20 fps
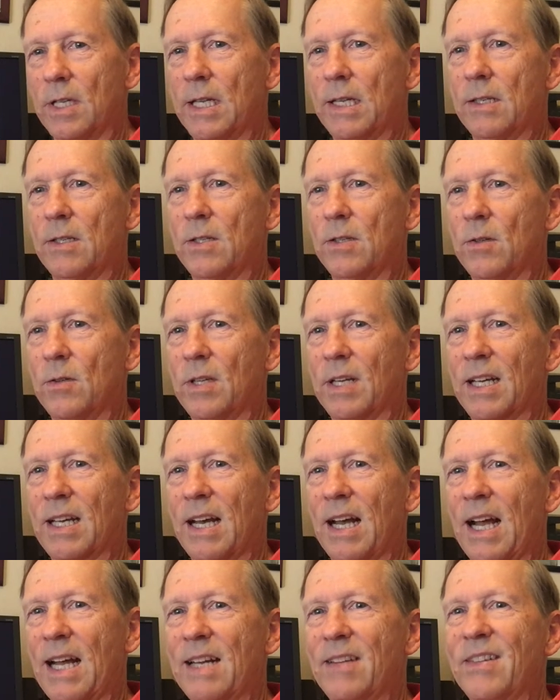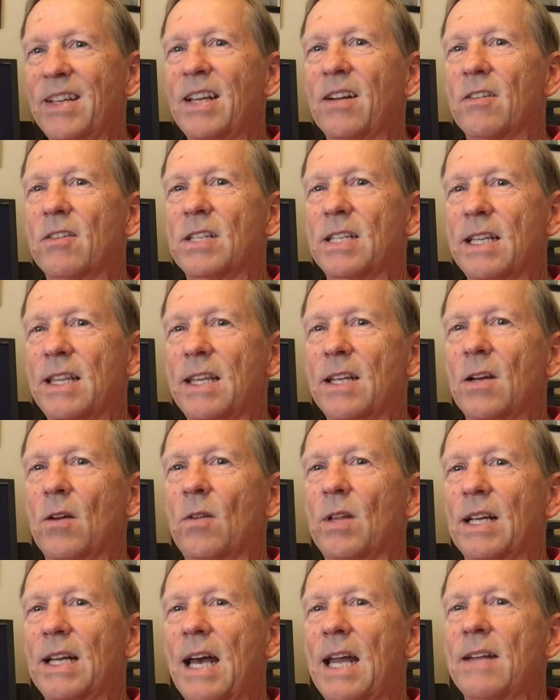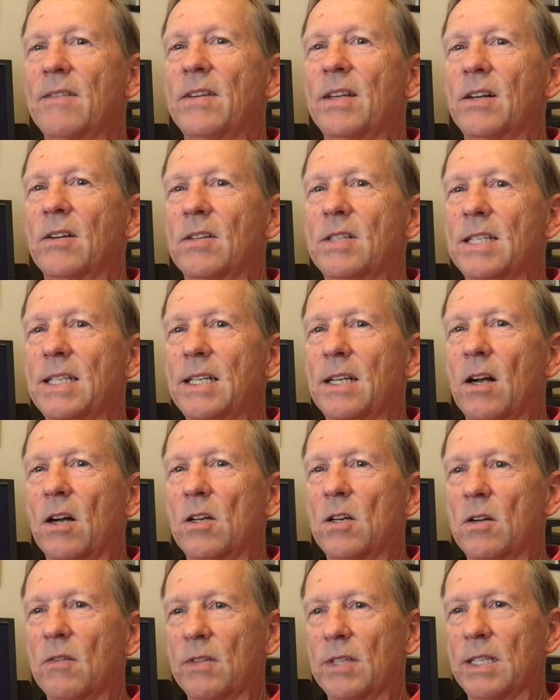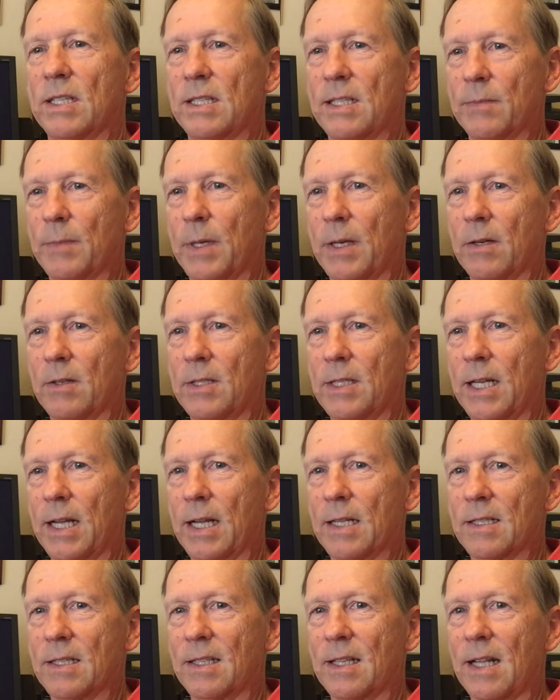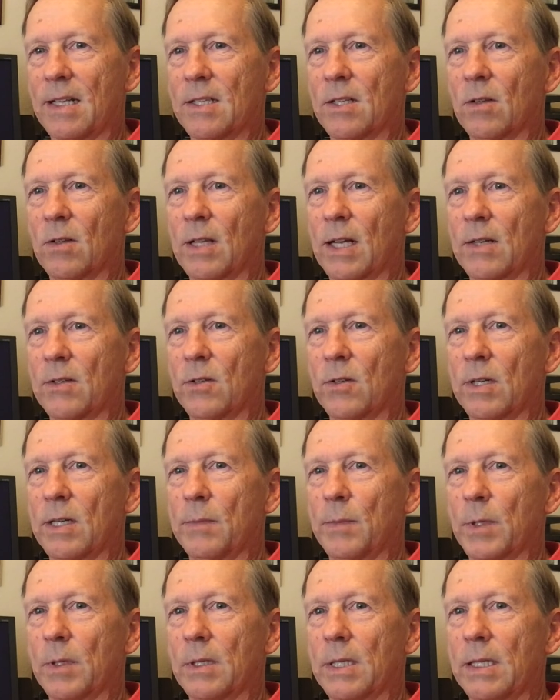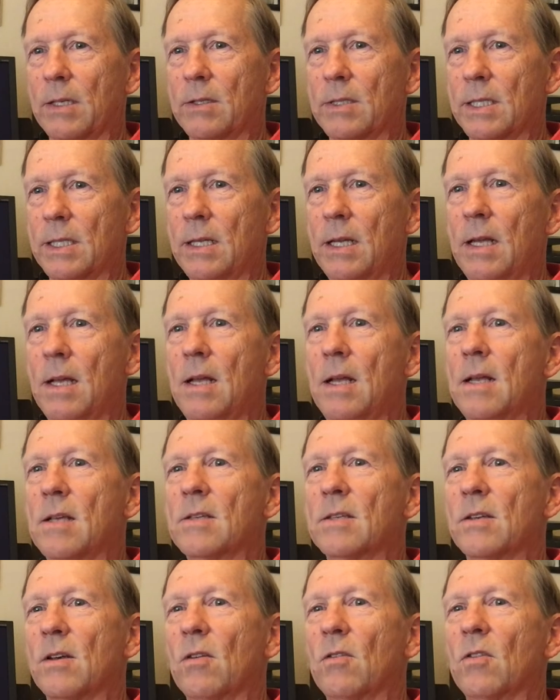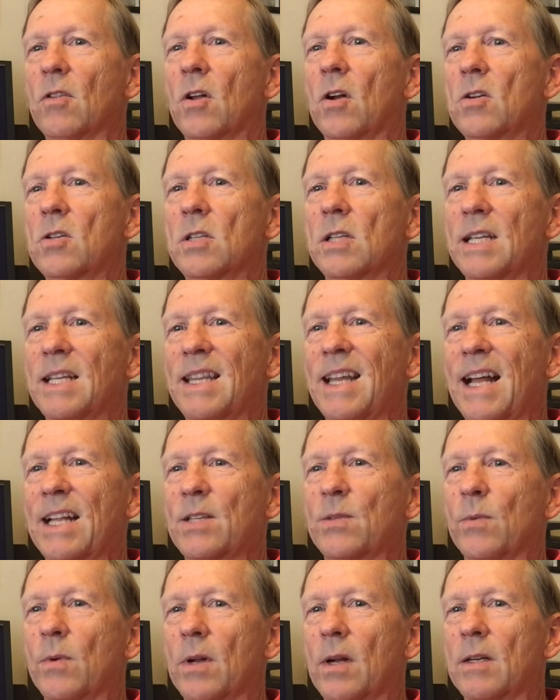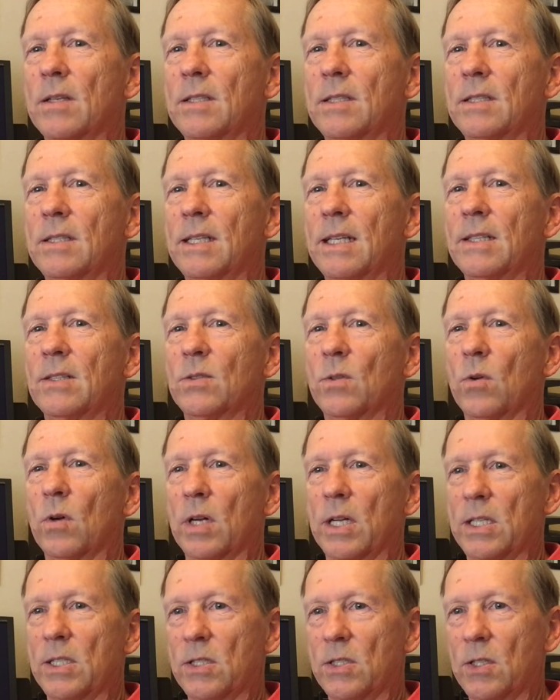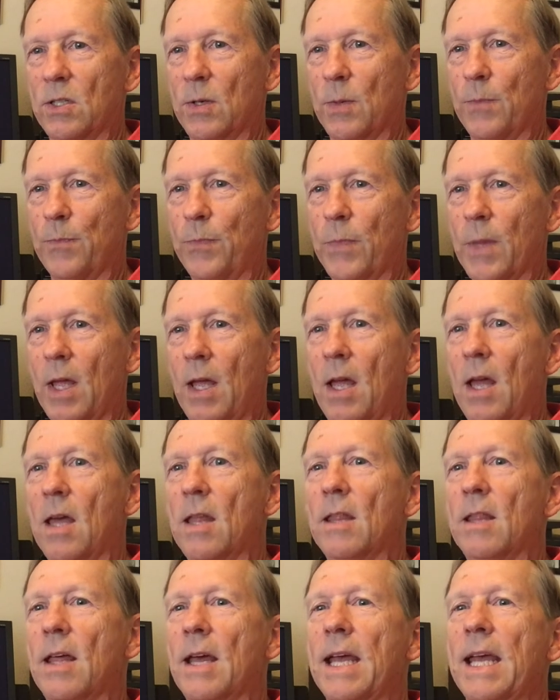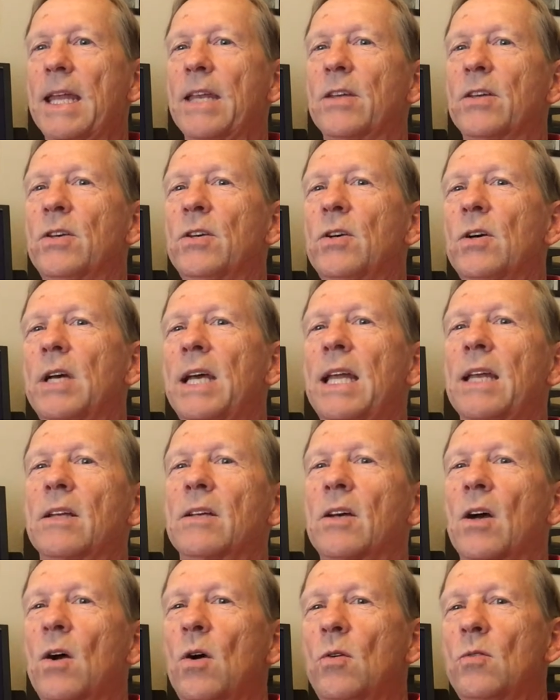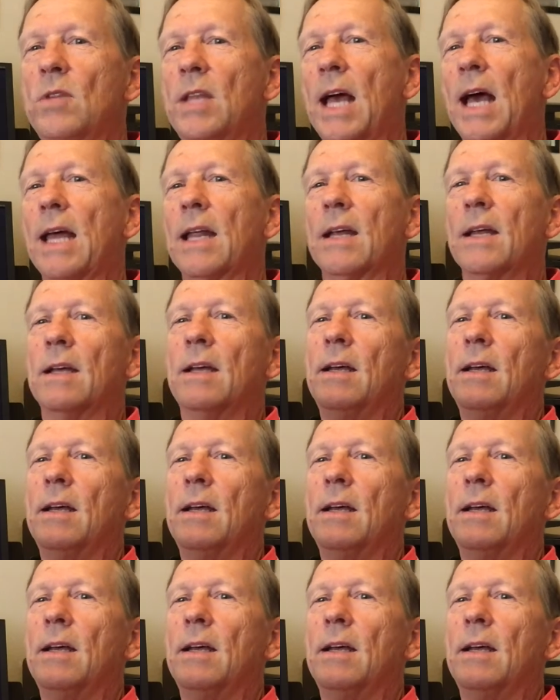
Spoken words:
into the kind of energy, the only kind of energy our nervous system understands, and that's electrochemical energy. So largely that's what our sense organs do. They encode that